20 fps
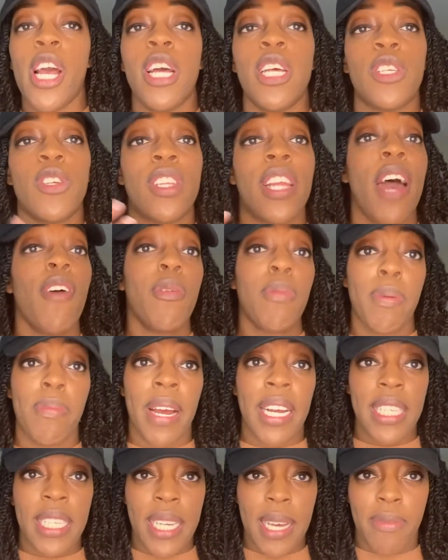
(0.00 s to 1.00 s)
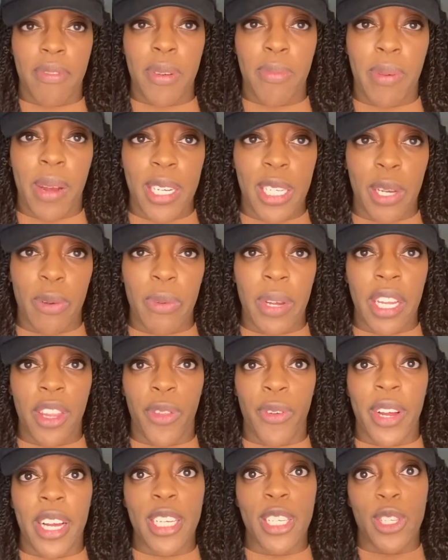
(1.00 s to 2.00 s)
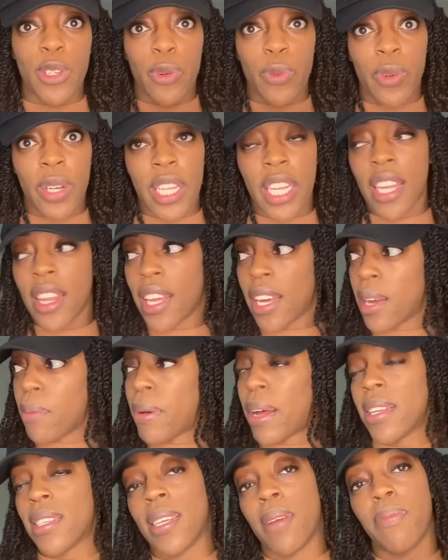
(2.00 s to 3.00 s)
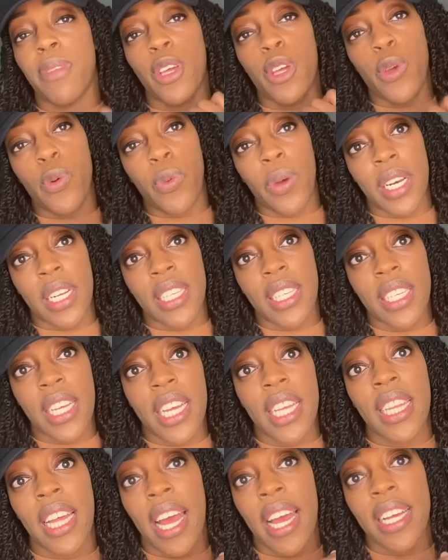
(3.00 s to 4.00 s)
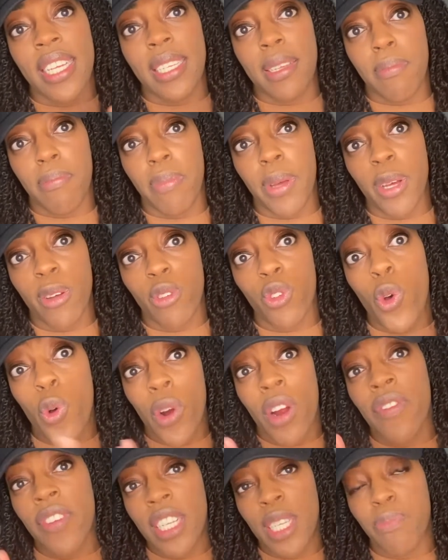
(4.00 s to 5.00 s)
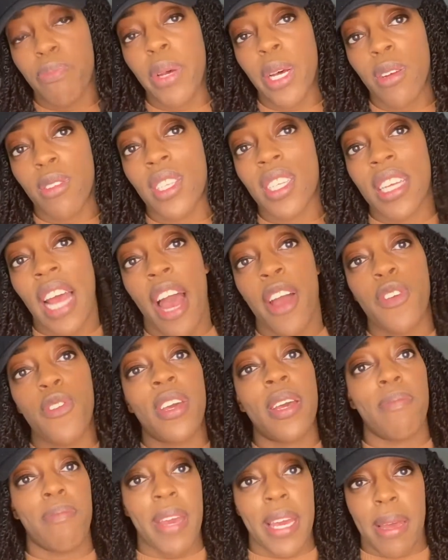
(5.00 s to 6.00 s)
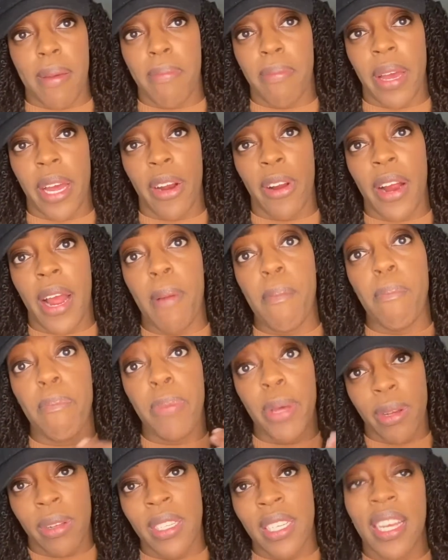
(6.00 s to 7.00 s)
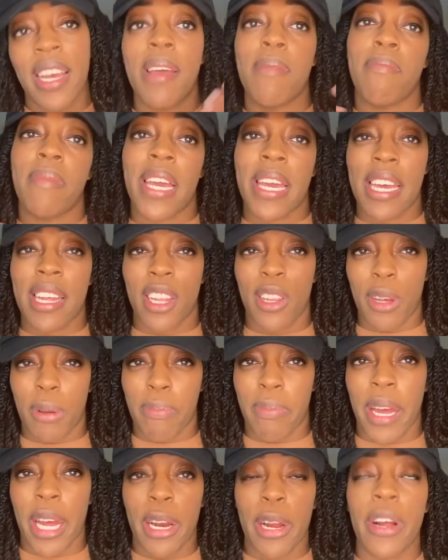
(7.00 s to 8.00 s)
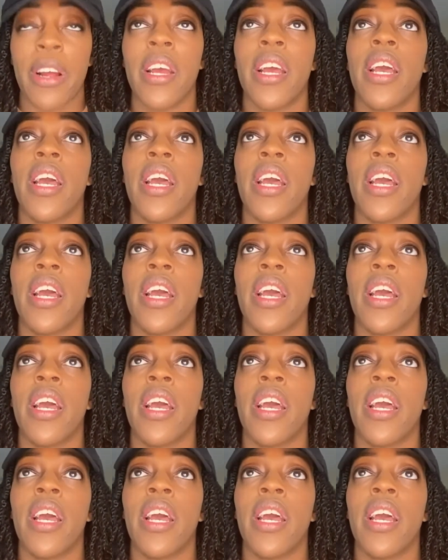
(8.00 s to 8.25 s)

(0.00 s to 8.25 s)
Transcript: So that would be my tip for Project Week three, is to really think about something you want to see that isn't built, or if it's built, how you can make it better and build it and make it look better.